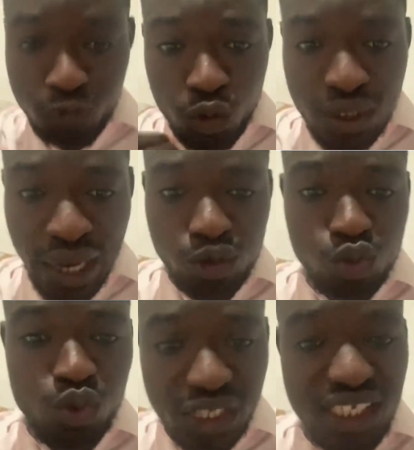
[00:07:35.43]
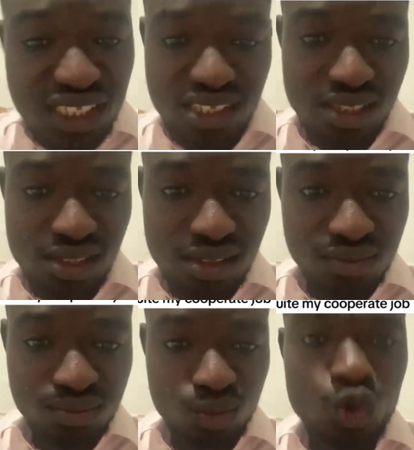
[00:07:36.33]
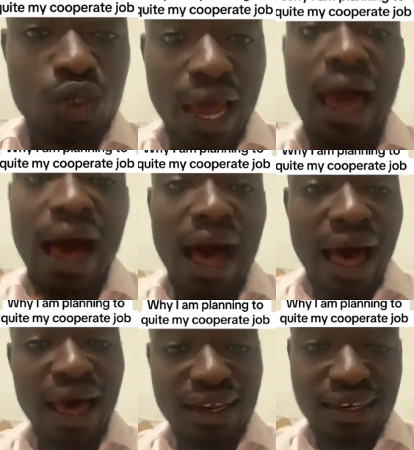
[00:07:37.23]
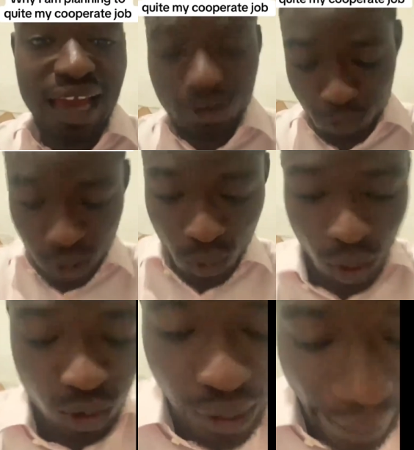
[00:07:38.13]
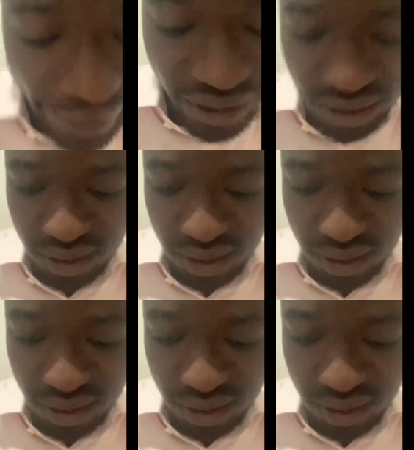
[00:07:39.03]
that you eat, you can hardly afford the one you like